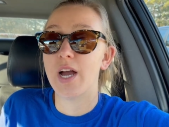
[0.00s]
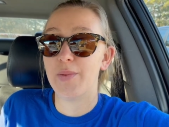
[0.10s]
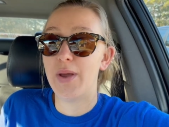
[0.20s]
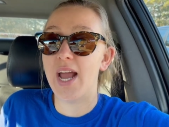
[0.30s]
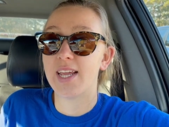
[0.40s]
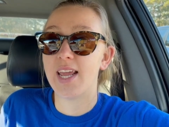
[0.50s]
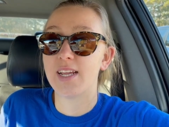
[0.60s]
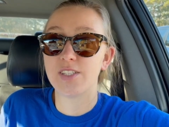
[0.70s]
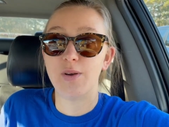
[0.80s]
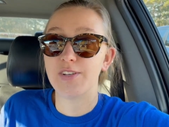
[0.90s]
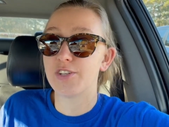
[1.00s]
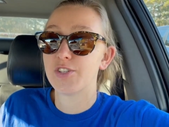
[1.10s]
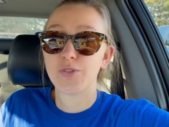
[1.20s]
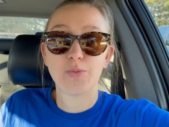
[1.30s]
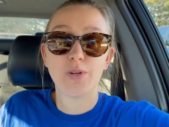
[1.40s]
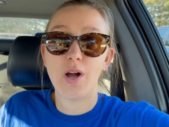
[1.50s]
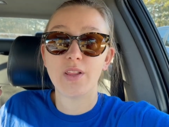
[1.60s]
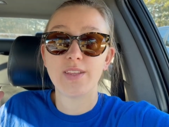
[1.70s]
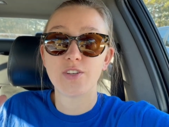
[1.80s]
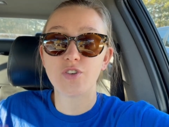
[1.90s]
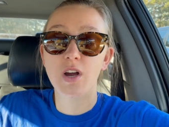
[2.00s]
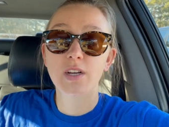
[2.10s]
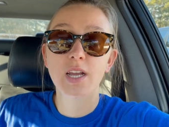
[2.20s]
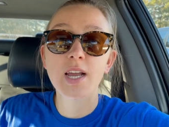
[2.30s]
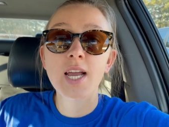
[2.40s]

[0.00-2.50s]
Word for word: unpacking, so I just threw it all in the trunk,